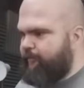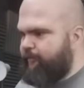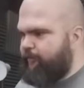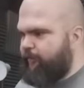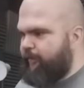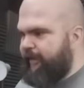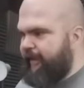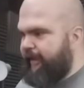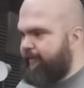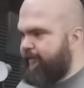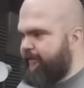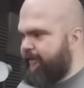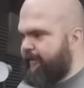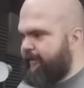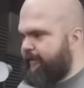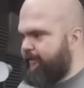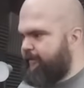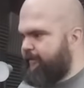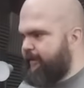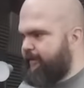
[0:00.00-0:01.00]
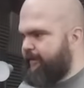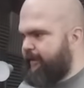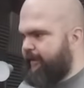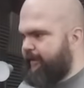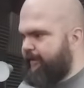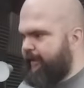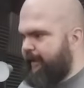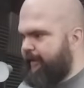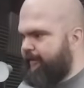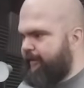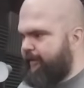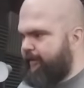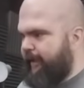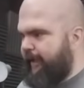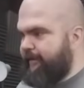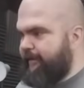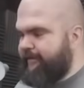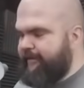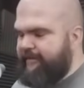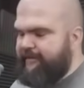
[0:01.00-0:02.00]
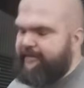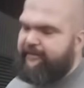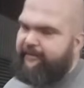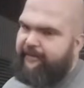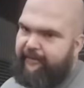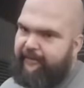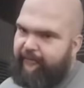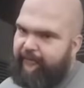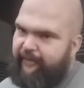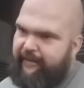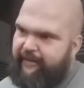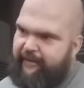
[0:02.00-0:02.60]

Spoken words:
with everything, he's got 18 strength,